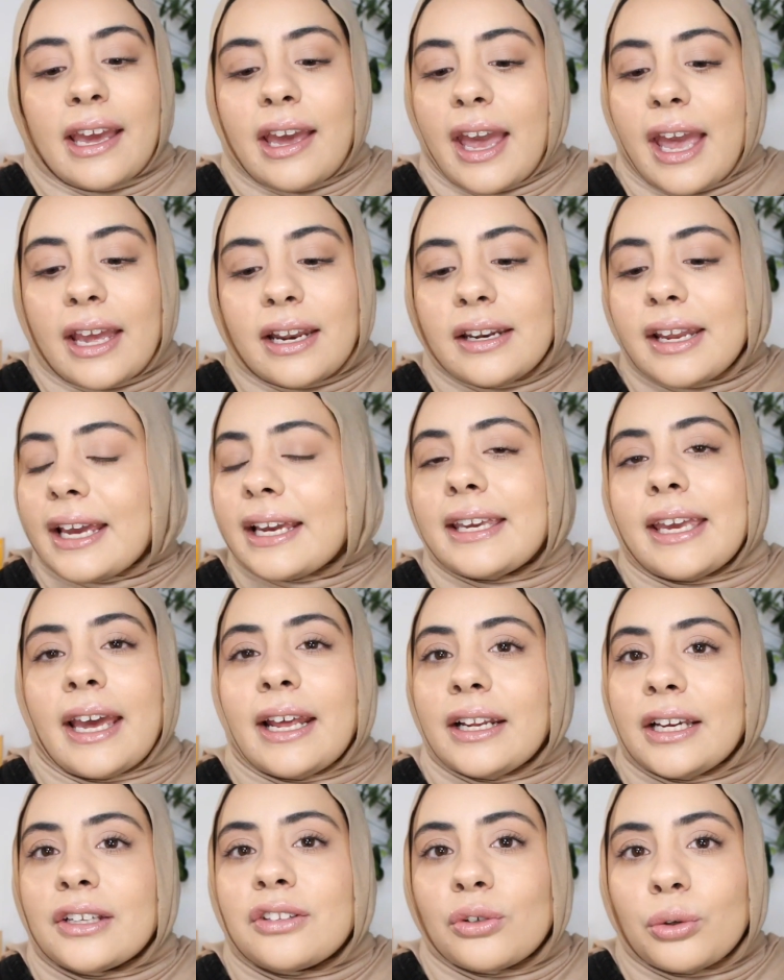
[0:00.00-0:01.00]
And
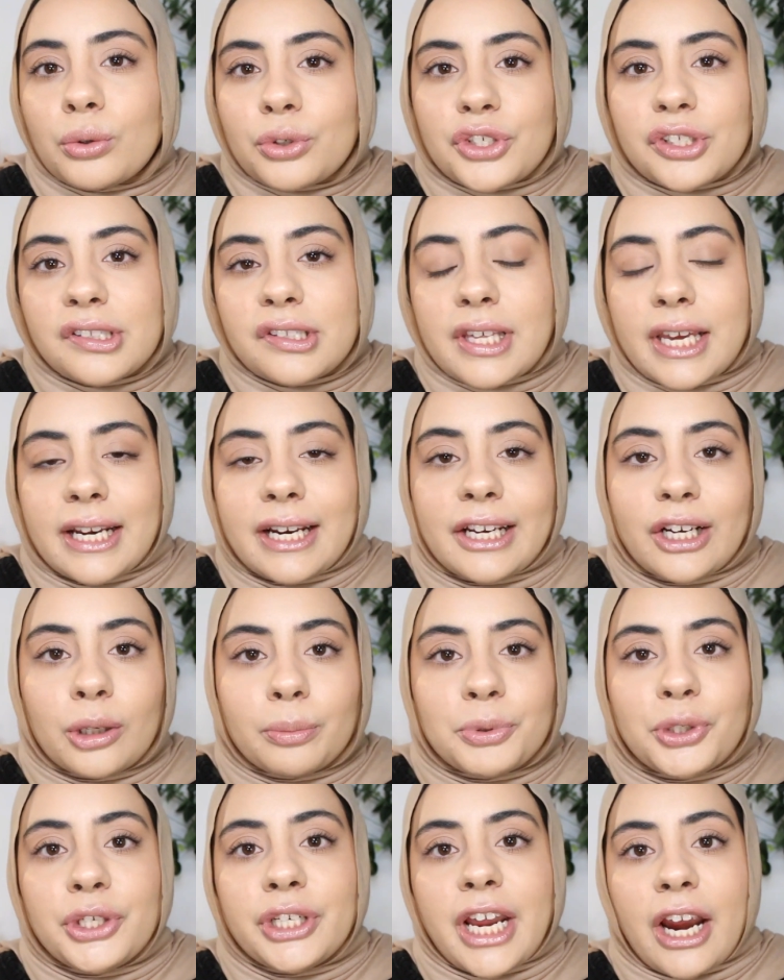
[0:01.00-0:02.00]
again, it's all just there to
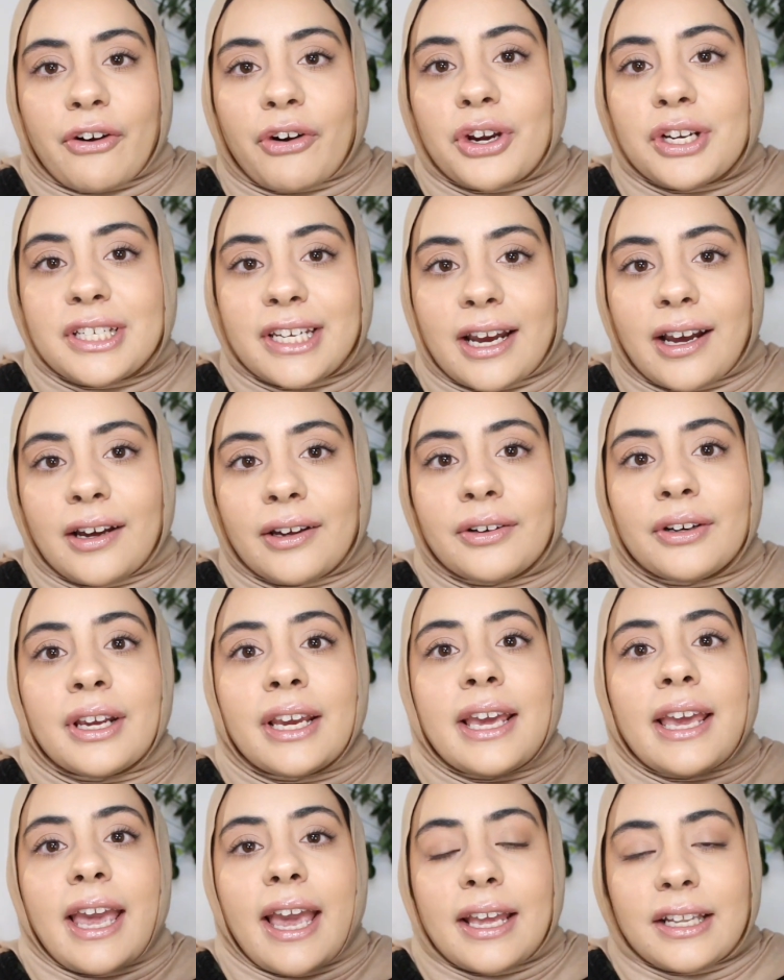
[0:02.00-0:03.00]
help you narrow down
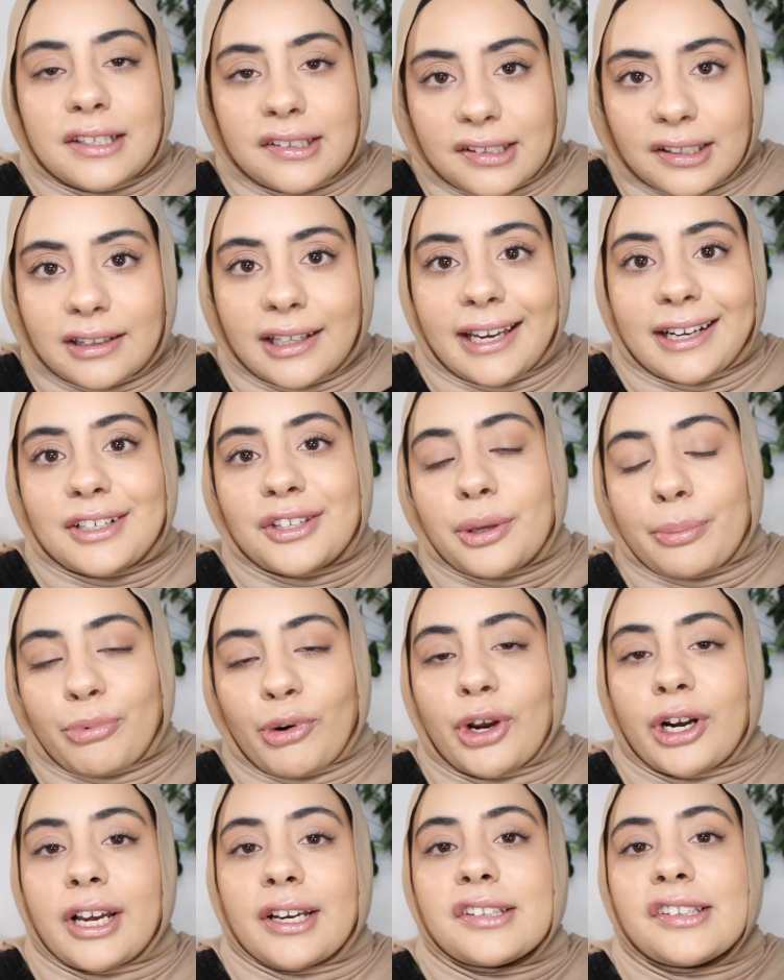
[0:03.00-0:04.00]
and select the
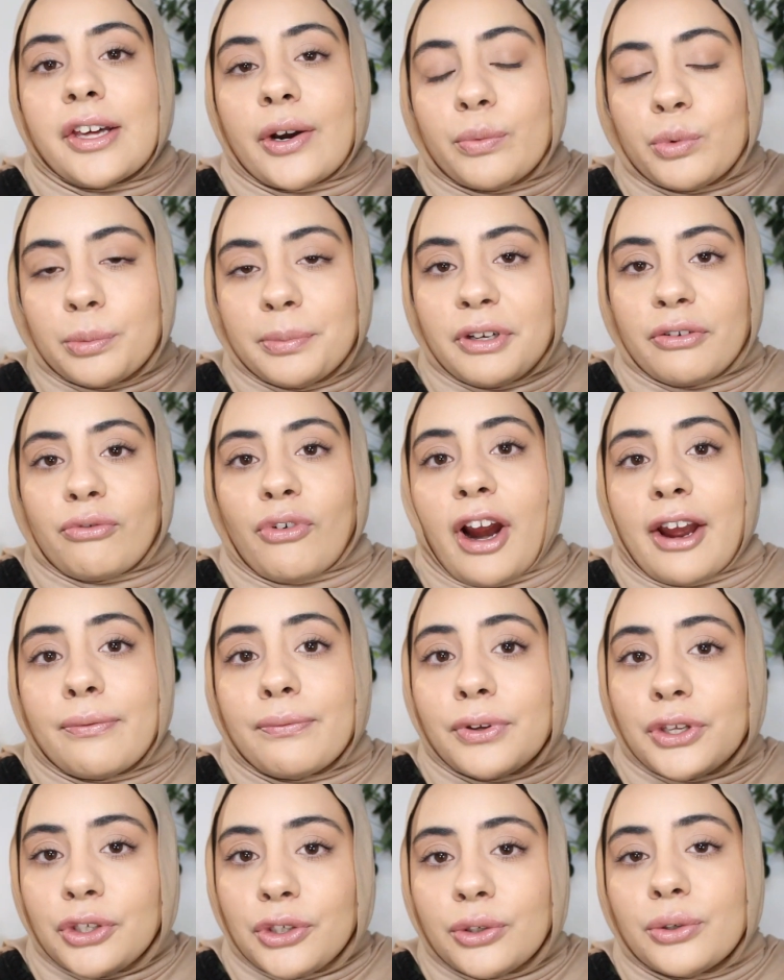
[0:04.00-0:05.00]
products that will be right
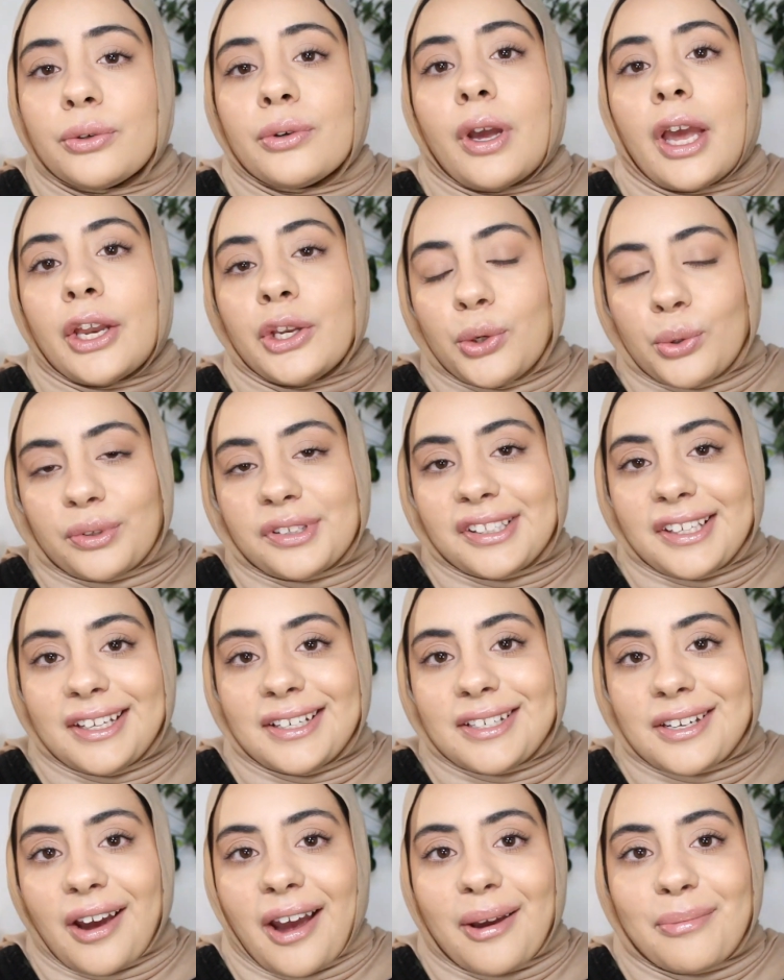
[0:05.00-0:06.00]
for you and your skin
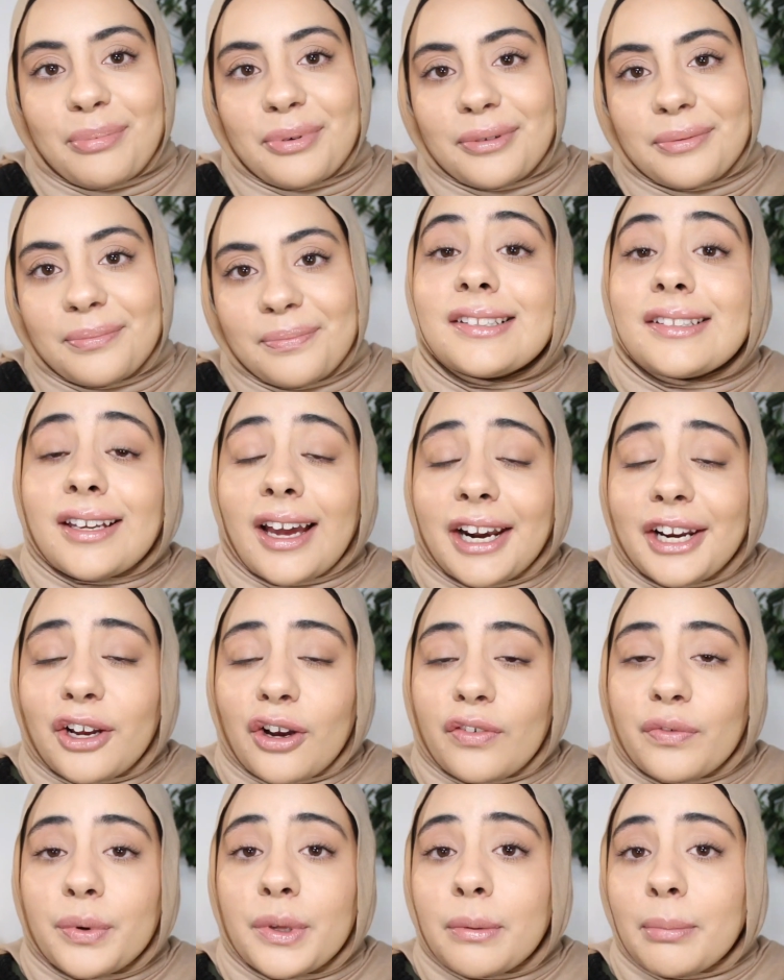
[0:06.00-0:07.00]
type. Starting
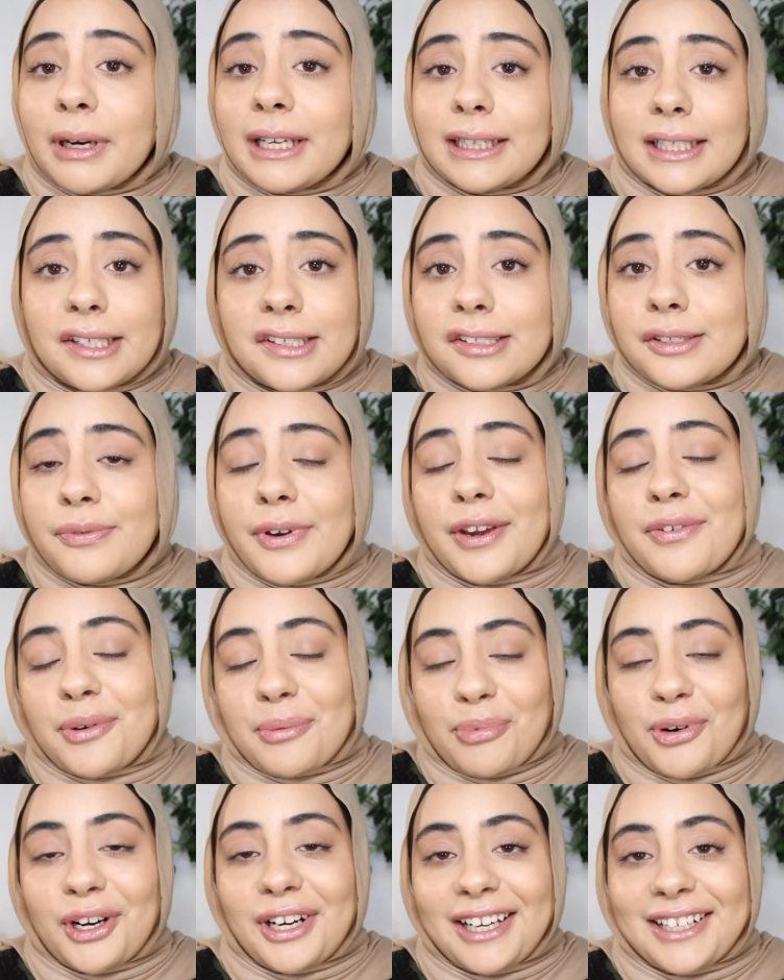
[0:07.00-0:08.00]
off with my least
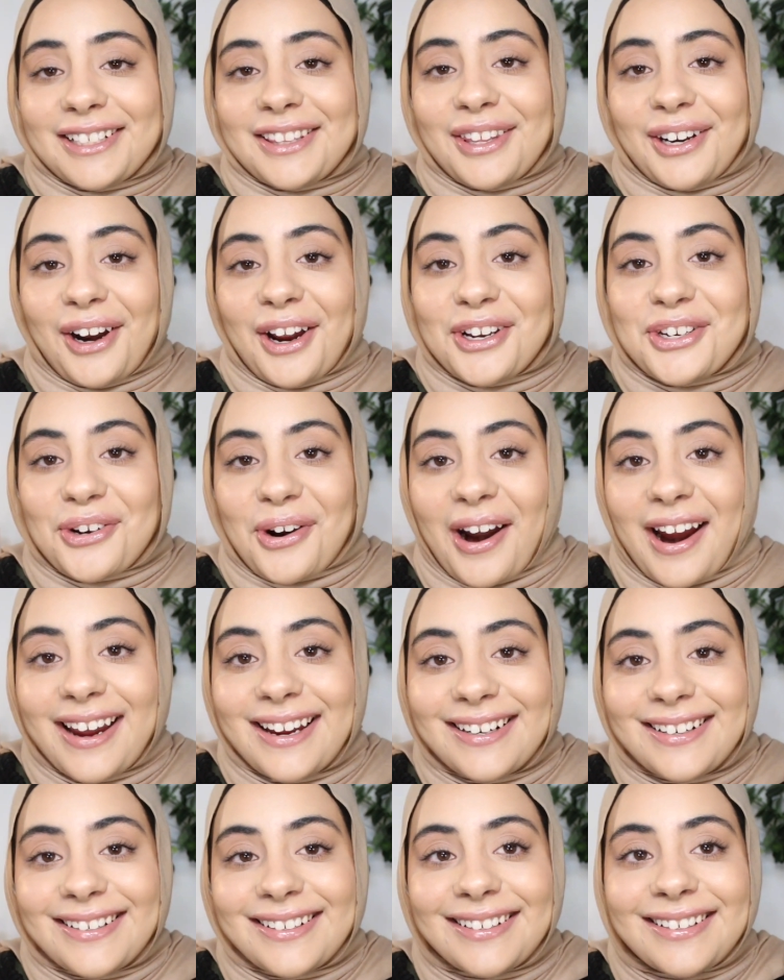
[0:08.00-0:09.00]
favorite product that I tried,